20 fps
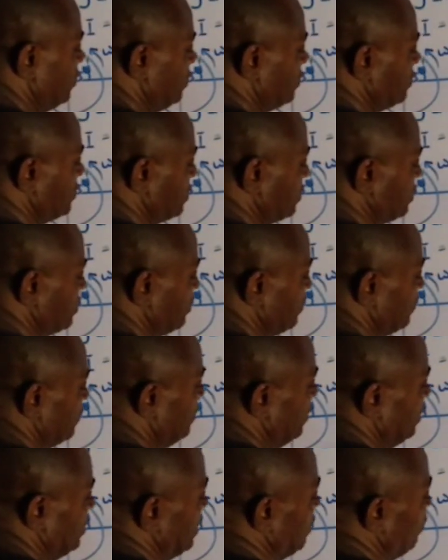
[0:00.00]
us
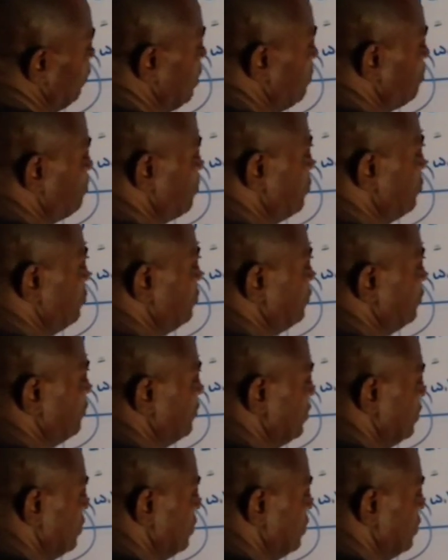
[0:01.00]
in our proof.